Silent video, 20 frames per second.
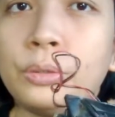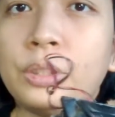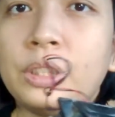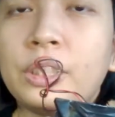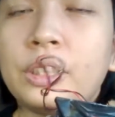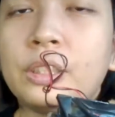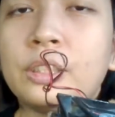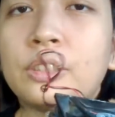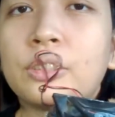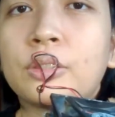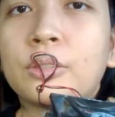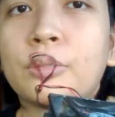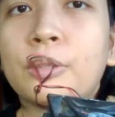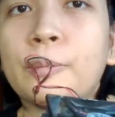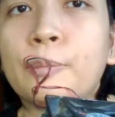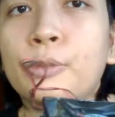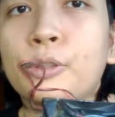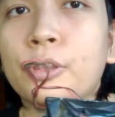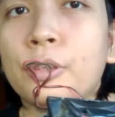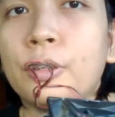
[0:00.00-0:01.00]
in the
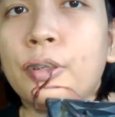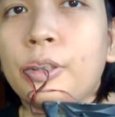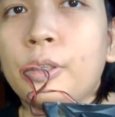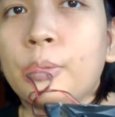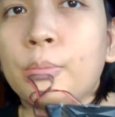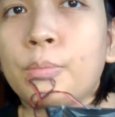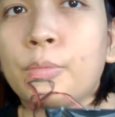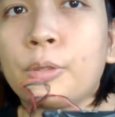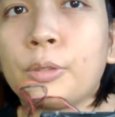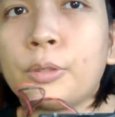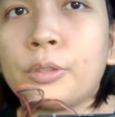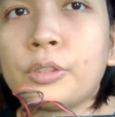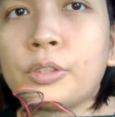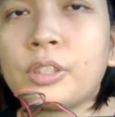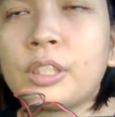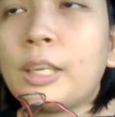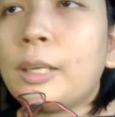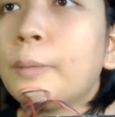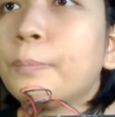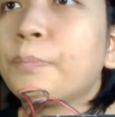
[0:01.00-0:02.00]
description for
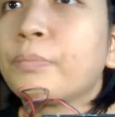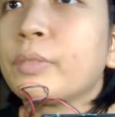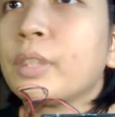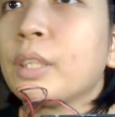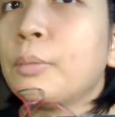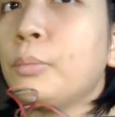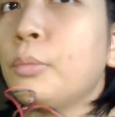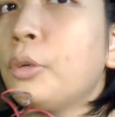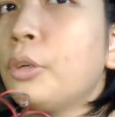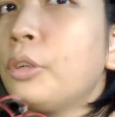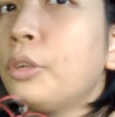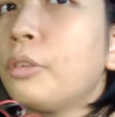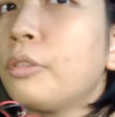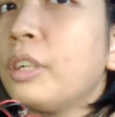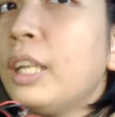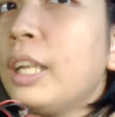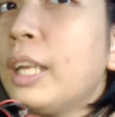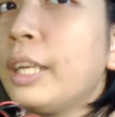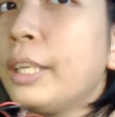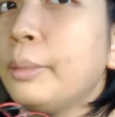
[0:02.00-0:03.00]
some more
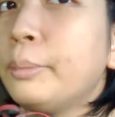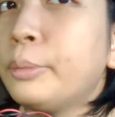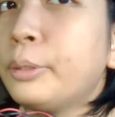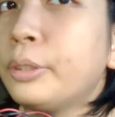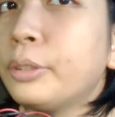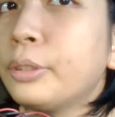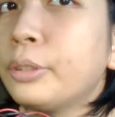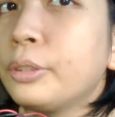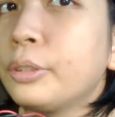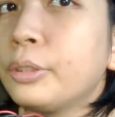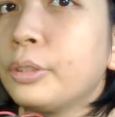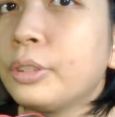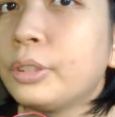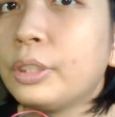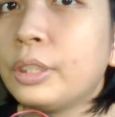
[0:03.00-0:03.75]
reliable